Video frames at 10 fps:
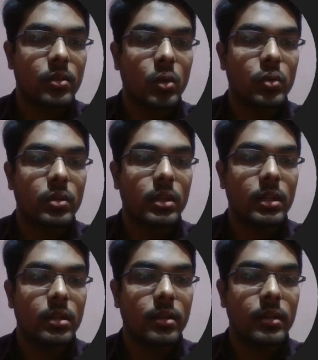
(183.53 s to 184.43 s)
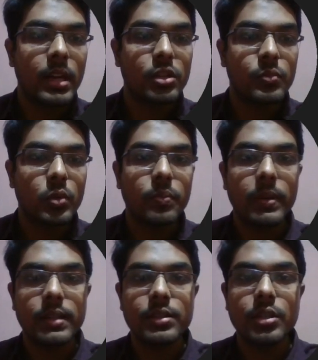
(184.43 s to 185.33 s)
go to the dashboard
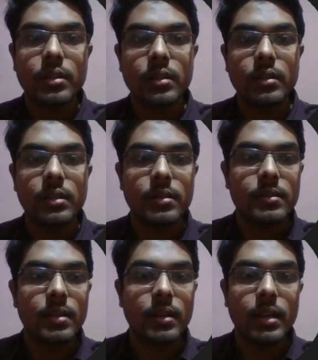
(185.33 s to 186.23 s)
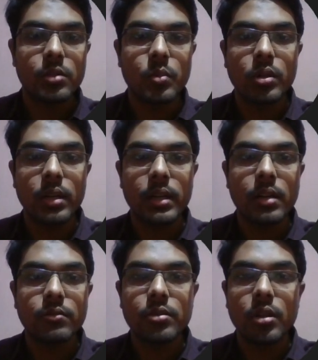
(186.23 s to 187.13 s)
page. This is the dashboard
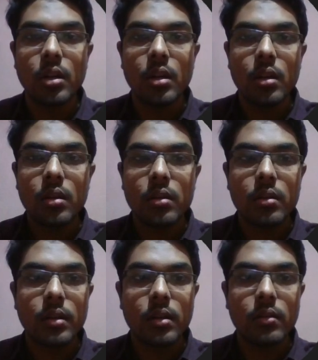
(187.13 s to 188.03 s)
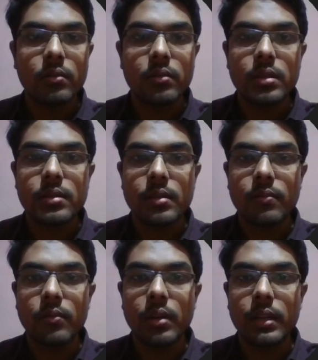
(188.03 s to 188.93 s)
layout with some
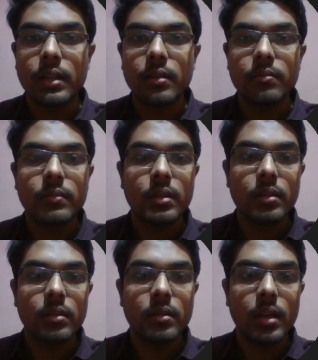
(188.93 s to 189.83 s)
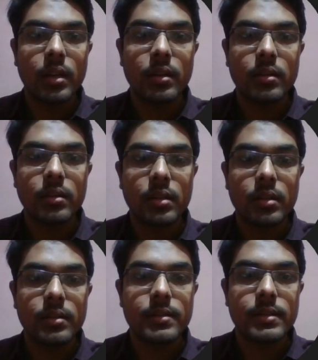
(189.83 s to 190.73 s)
welcome and
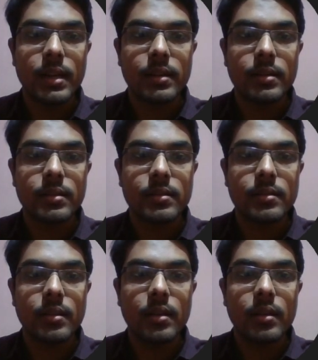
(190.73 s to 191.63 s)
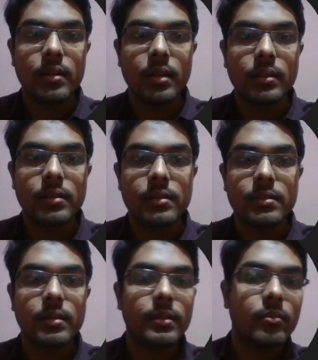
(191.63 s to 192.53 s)
status. This is
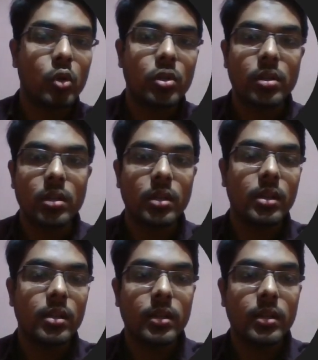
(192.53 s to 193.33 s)
the model.